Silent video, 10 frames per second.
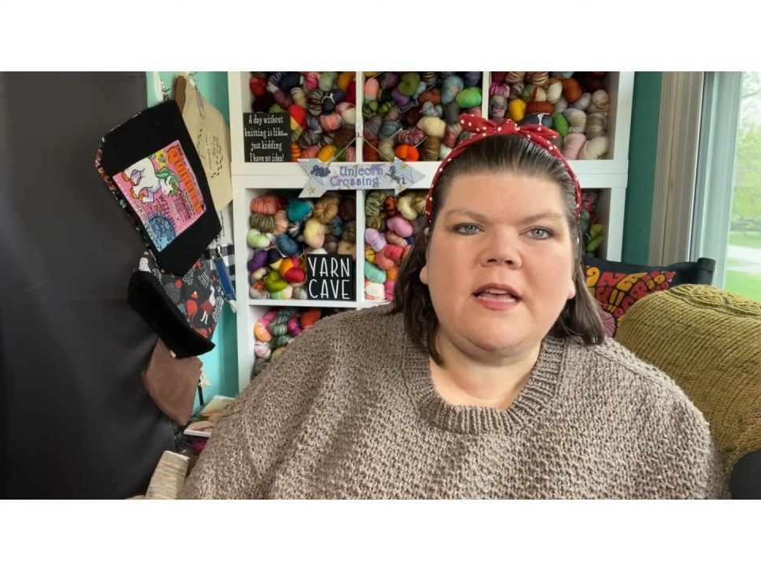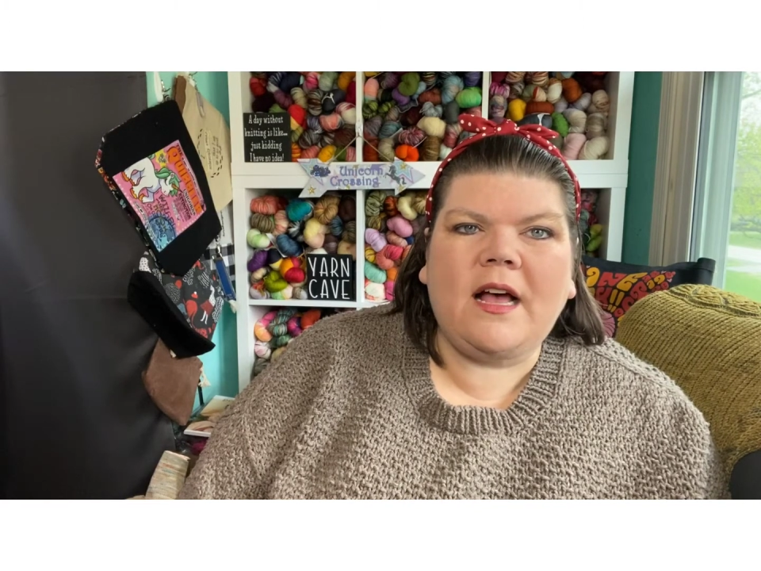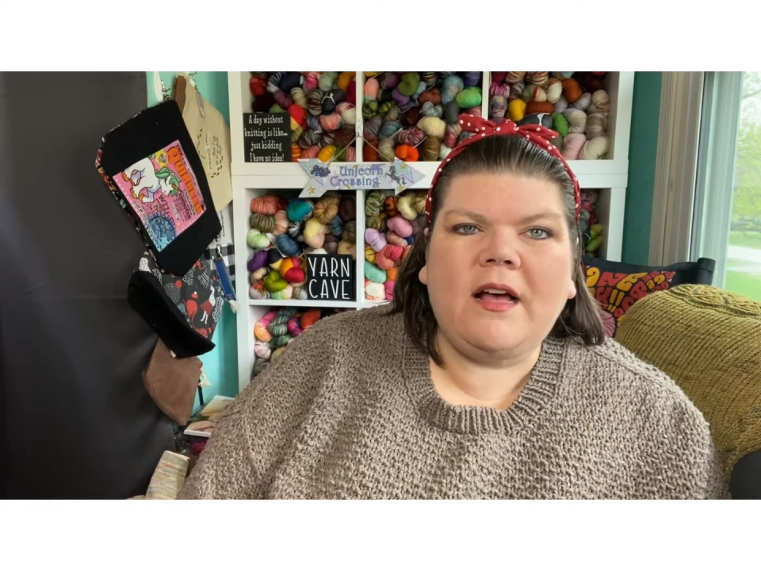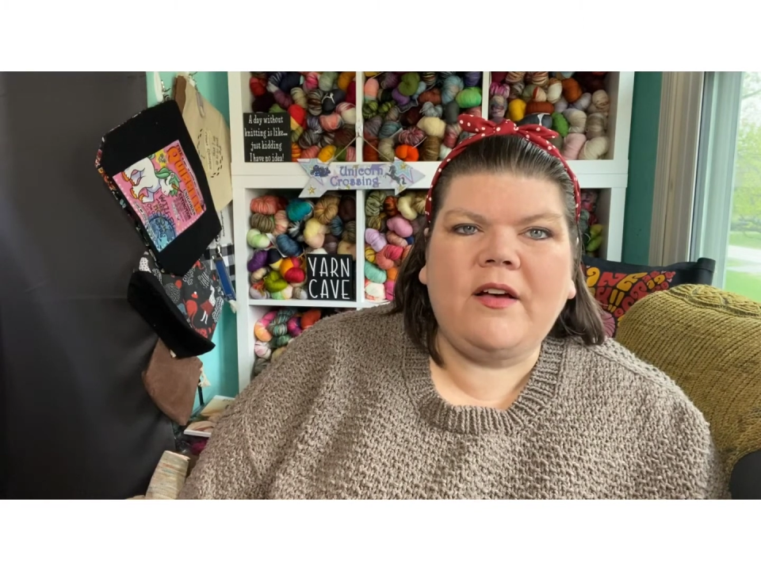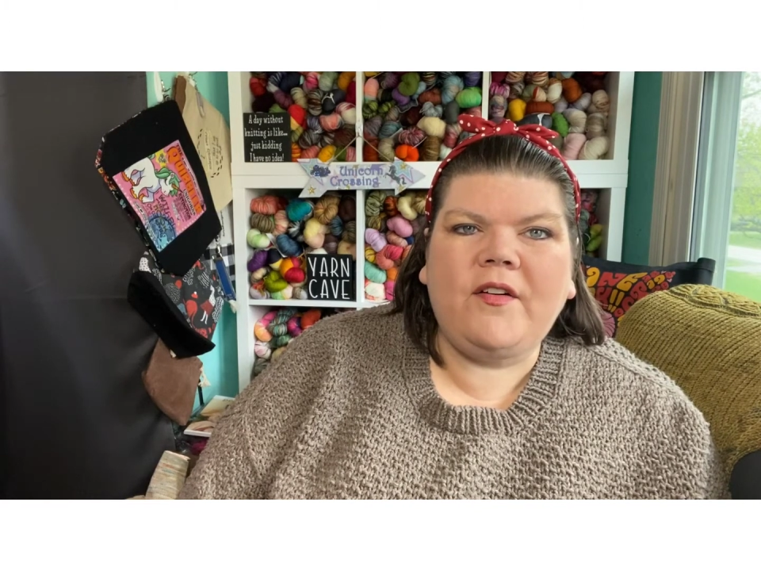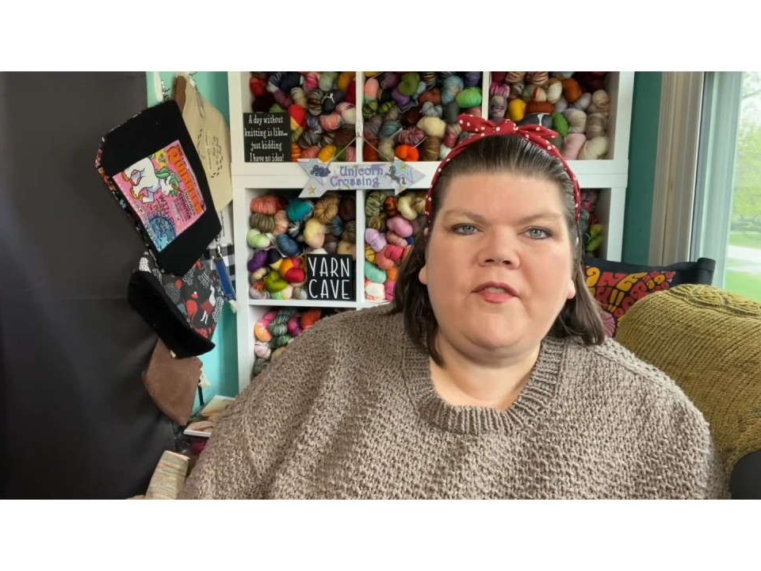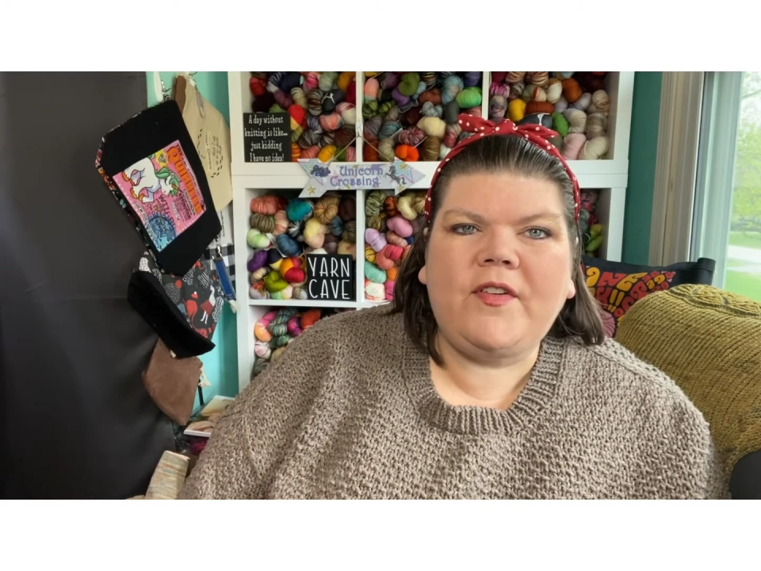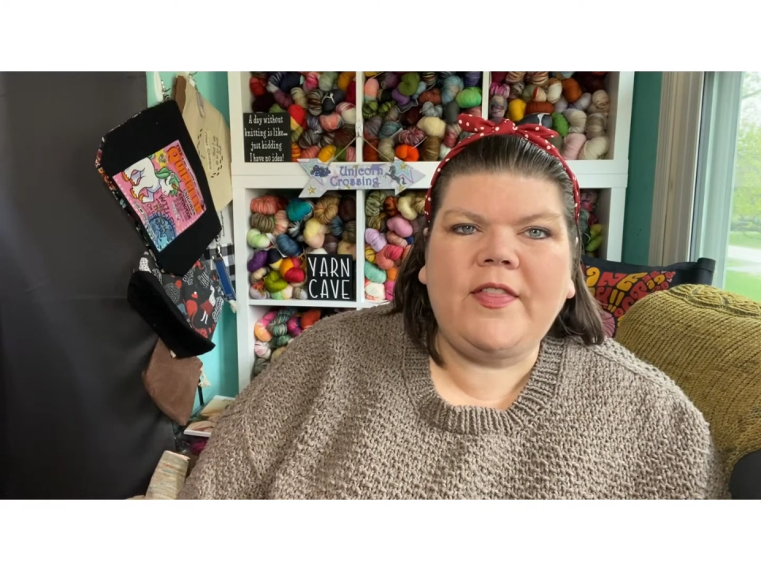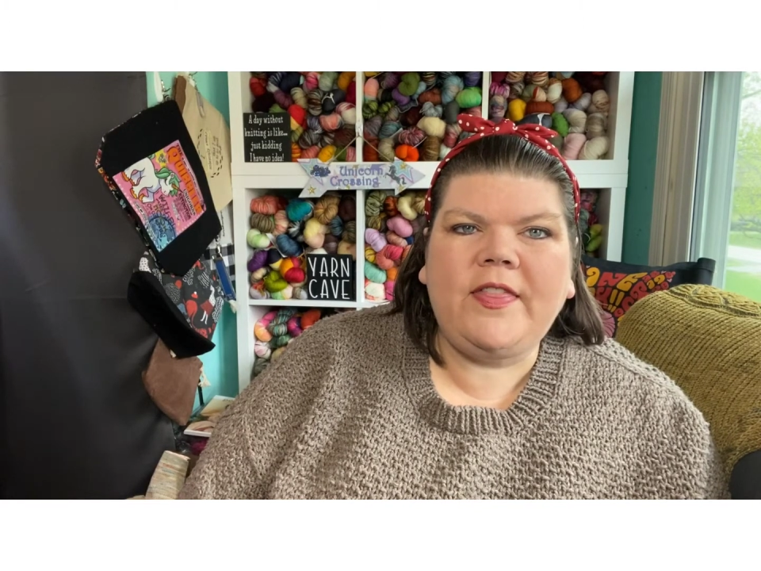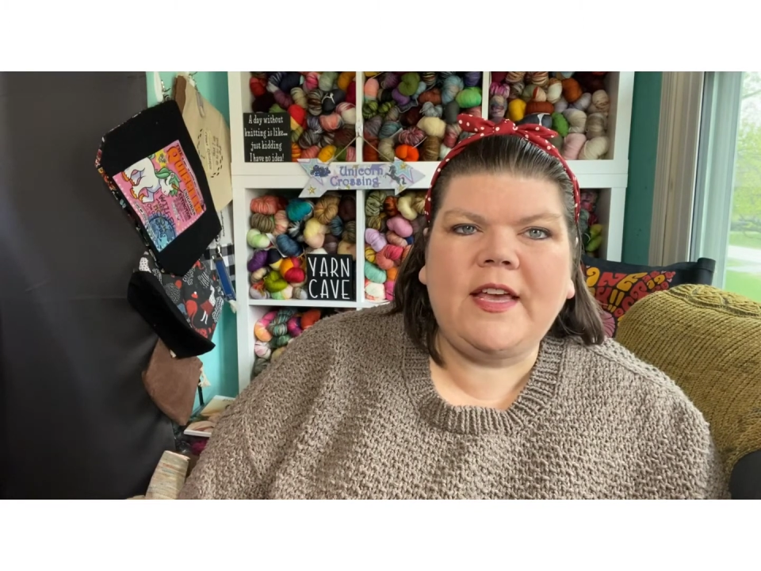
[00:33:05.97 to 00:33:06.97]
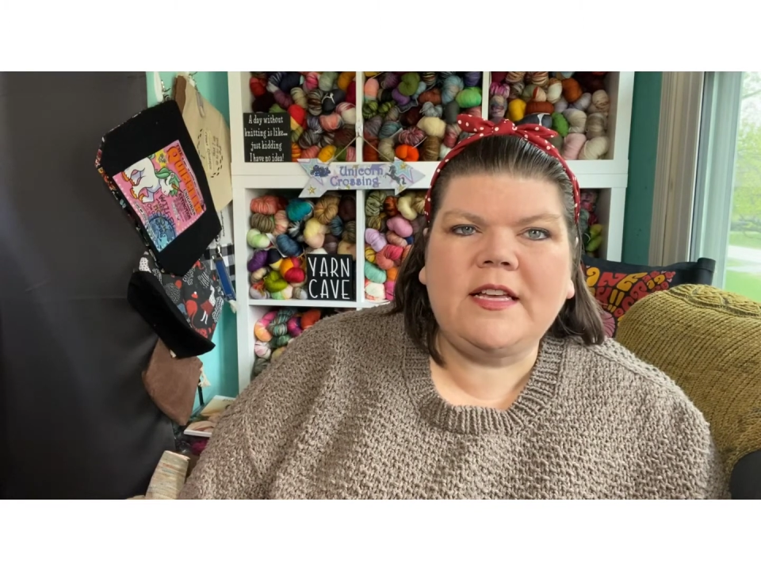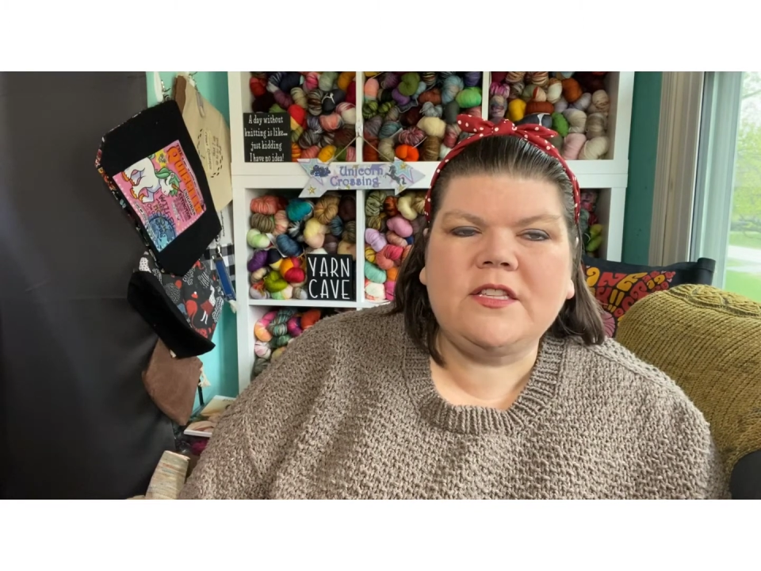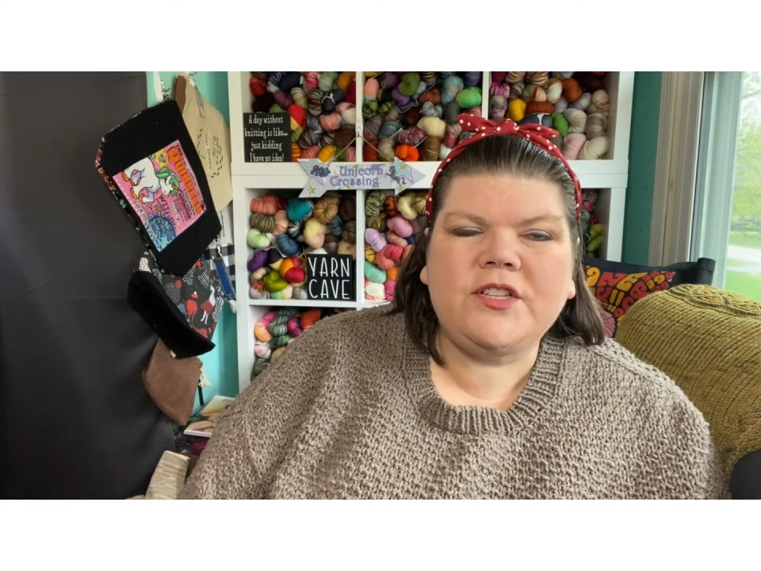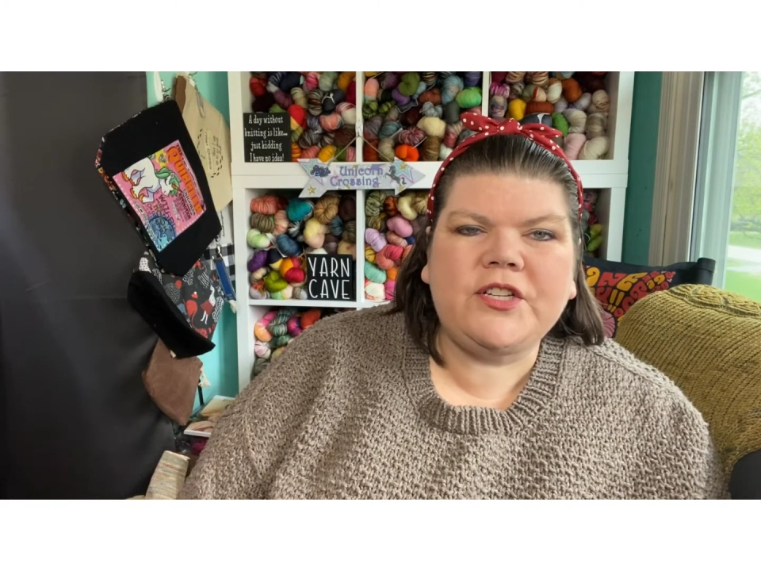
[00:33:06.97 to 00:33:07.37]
of fun things